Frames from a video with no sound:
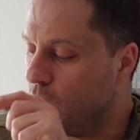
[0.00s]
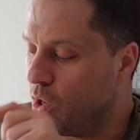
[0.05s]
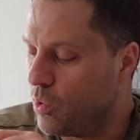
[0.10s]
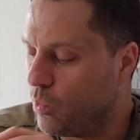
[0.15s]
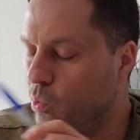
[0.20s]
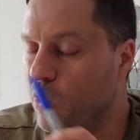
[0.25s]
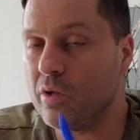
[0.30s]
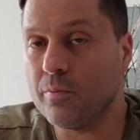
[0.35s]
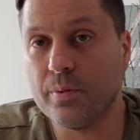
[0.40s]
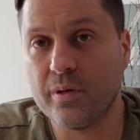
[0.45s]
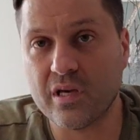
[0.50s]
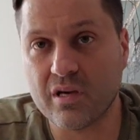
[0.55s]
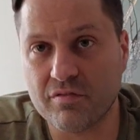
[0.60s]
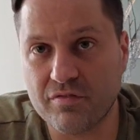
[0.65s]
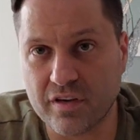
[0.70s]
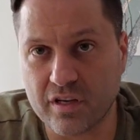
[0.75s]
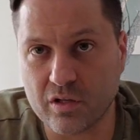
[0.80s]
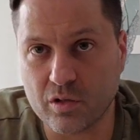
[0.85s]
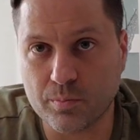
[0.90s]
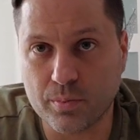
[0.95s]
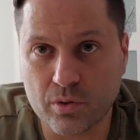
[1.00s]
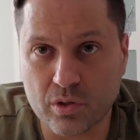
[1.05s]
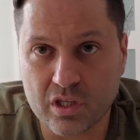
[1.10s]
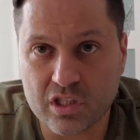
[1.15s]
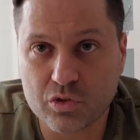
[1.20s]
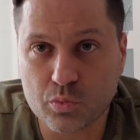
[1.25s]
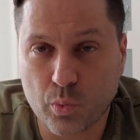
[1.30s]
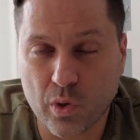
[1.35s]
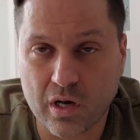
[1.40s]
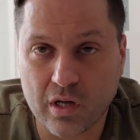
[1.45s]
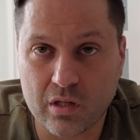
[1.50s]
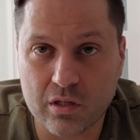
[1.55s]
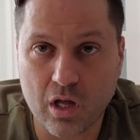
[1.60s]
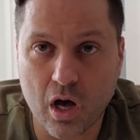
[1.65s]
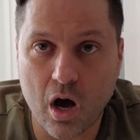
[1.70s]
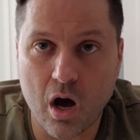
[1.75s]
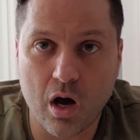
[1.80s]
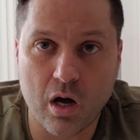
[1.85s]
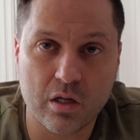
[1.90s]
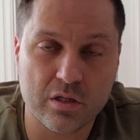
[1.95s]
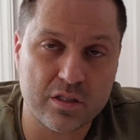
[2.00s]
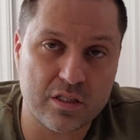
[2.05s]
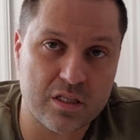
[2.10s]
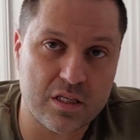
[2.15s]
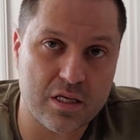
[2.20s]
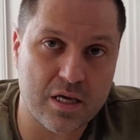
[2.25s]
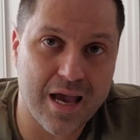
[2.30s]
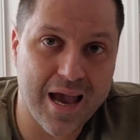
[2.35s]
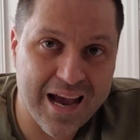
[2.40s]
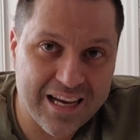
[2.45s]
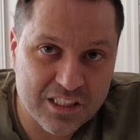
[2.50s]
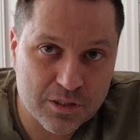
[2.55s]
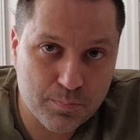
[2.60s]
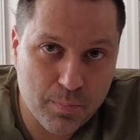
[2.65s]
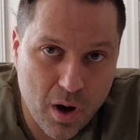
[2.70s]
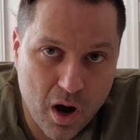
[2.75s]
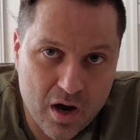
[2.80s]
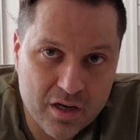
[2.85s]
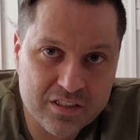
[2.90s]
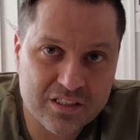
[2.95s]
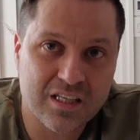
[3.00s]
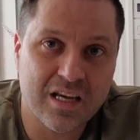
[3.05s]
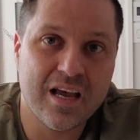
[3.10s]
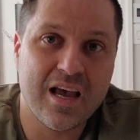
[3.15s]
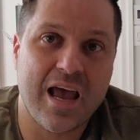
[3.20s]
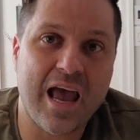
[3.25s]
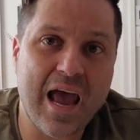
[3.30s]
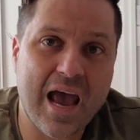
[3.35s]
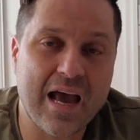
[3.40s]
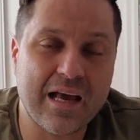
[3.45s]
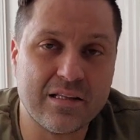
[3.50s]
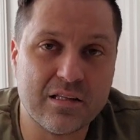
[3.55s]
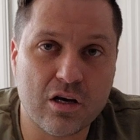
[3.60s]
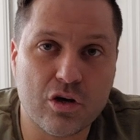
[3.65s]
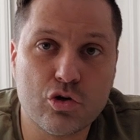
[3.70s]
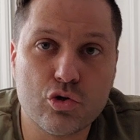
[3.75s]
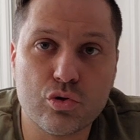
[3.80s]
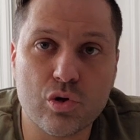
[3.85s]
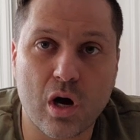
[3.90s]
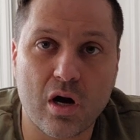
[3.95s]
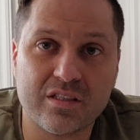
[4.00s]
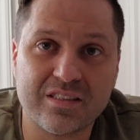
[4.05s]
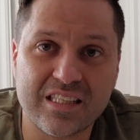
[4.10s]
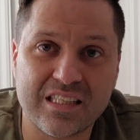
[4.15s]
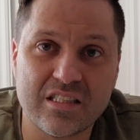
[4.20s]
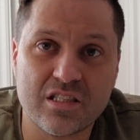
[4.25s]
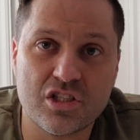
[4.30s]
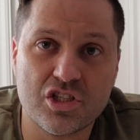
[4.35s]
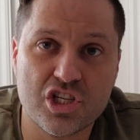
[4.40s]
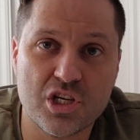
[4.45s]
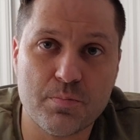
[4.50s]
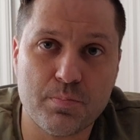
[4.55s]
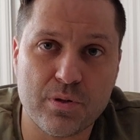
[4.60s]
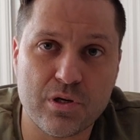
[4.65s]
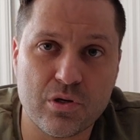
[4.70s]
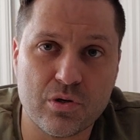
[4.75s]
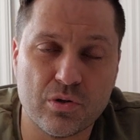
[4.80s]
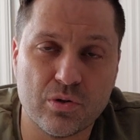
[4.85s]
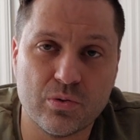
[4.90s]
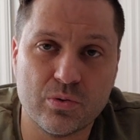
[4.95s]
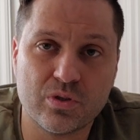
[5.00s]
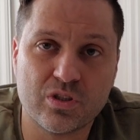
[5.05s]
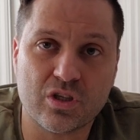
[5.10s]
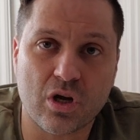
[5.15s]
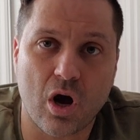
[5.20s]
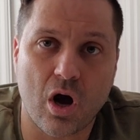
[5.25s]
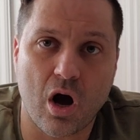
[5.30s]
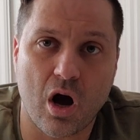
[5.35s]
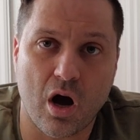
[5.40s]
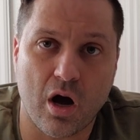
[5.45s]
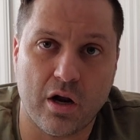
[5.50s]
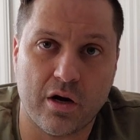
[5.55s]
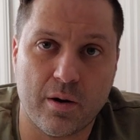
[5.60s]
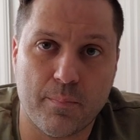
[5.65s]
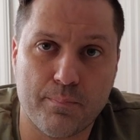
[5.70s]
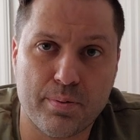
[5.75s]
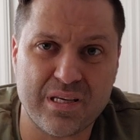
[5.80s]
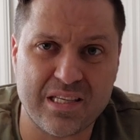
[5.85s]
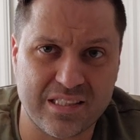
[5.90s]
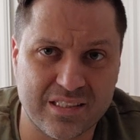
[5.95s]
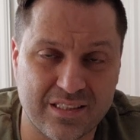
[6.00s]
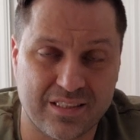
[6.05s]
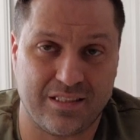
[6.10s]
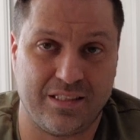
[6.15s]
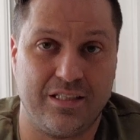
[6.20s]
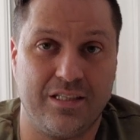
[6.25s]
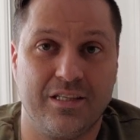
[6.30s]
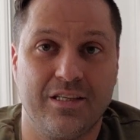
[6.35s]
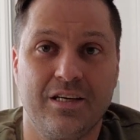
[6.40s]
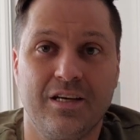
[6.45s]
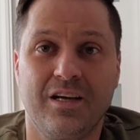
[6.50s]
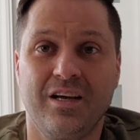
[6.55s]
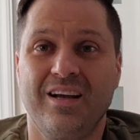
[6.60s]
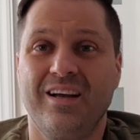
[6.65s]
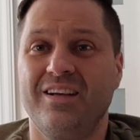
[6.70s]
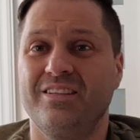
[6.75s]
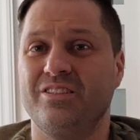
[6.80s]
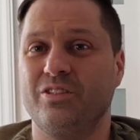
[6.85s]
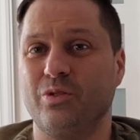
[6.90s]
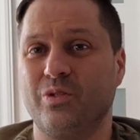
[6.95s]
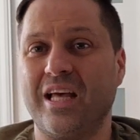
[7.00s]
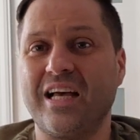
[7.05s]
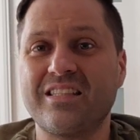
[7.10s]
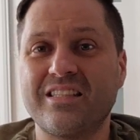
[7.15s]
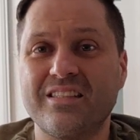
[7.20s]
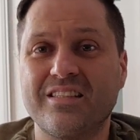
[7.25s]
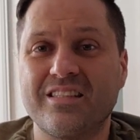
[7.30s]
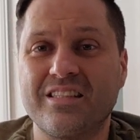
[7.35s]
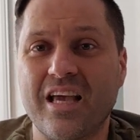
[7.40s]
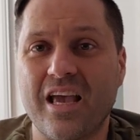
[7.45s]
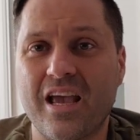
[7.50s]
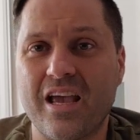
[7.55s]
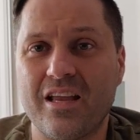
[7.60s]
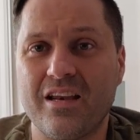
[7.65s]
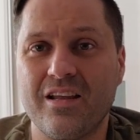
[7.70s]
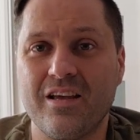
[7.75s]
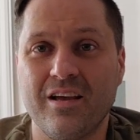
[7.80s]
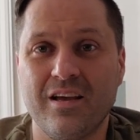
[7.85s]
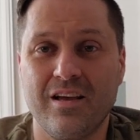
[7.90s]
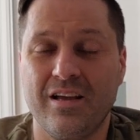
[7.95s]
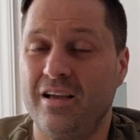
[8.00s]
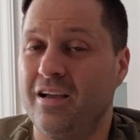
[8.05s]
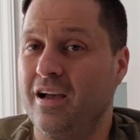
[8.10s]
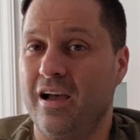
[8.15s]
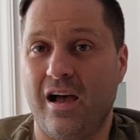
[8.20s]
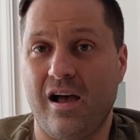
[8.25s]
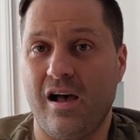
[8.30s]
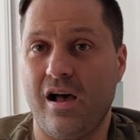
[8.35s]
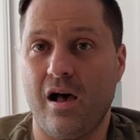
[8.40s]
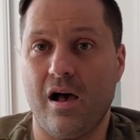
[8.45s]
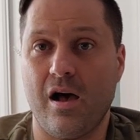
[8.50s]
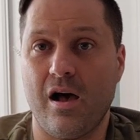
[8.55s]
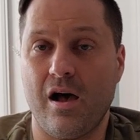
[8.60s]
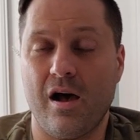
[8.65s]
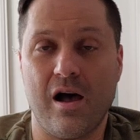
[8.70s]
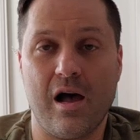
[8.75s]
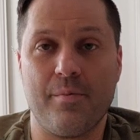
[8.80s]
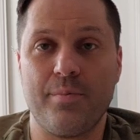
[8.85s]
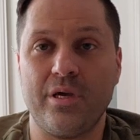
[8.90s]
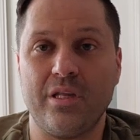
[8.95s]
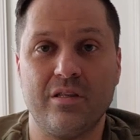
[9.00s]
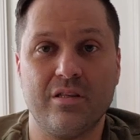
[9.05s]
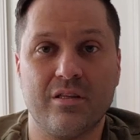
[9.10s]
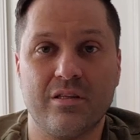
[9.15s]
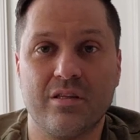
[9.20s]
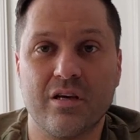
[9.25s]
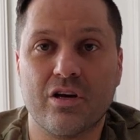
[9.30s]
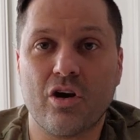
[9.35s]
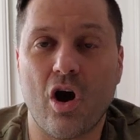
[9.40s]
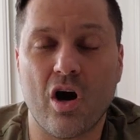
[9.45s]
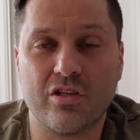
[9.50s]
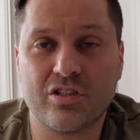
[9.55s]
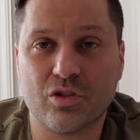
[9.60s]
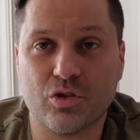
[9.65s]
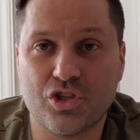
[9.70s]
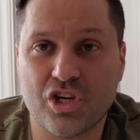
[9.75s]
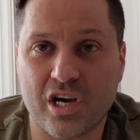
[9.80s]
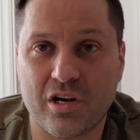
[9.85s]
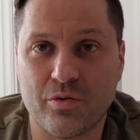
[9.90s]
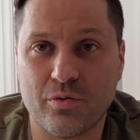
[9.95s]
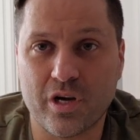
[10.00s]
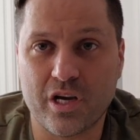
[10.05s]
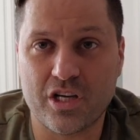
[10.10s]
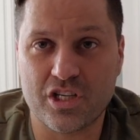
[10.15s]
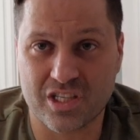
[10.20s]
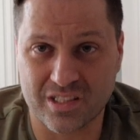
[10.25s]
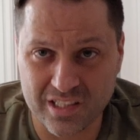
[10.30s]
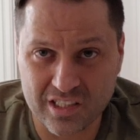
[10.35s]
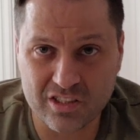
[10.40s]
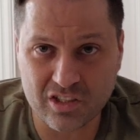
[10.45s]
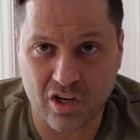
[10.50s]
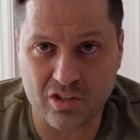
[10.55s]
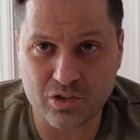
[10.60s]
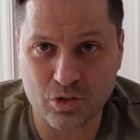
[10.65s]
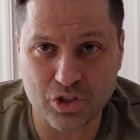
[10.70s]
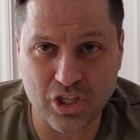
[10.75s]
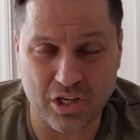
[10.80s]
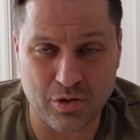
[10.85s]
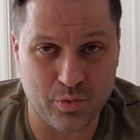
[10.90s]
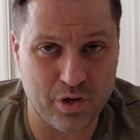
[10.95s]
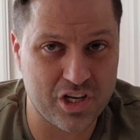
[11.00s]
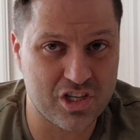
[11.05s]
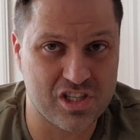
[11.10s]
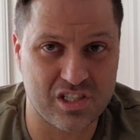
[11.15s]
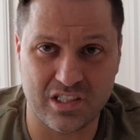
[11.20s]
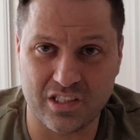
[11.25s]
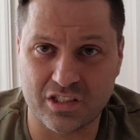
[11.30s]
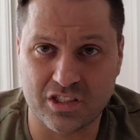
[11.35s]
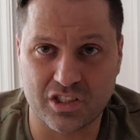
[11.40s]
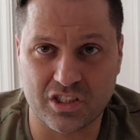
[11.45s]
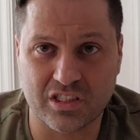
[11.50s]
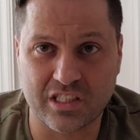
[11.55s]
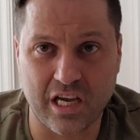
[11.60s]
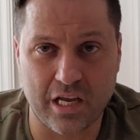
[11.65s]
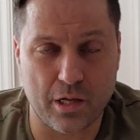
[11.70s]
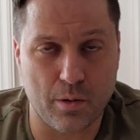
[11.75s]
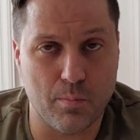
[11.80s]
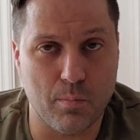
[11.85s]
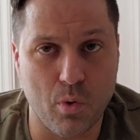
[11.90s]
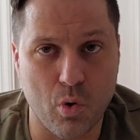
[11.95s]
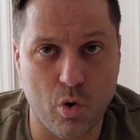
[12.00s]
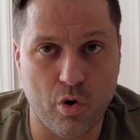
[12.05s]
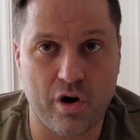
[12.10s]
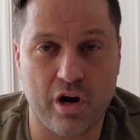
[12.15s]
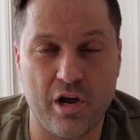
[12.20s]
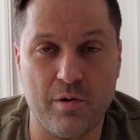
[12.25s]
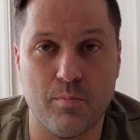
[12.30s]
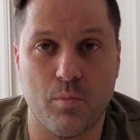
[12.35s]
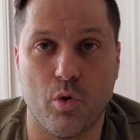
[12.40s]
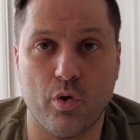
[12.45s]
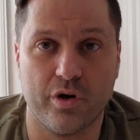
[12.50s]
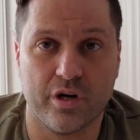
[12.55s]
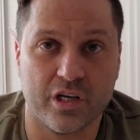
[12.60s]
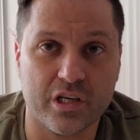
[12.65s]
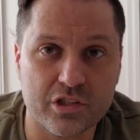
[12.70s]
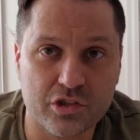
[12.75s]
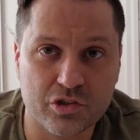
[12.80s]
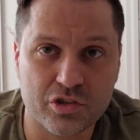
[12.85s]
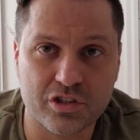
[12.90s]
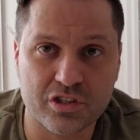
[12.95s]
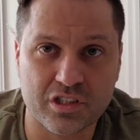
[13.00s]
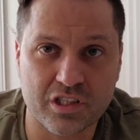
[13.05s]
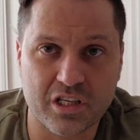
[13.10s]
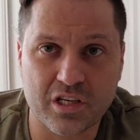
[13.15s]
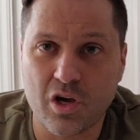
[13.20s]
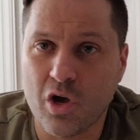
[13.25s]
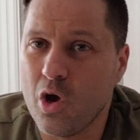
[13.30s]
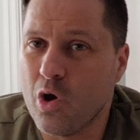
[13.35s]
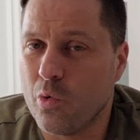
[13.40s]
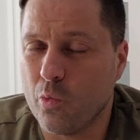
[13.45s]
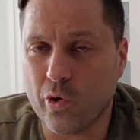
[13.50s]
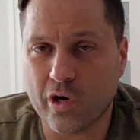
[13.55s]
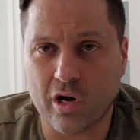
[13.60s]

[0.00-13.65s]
will be available as well on the Xbox and across its GPUs on PC. So that's insane. I mean, this console generation is just getting more and more interesting with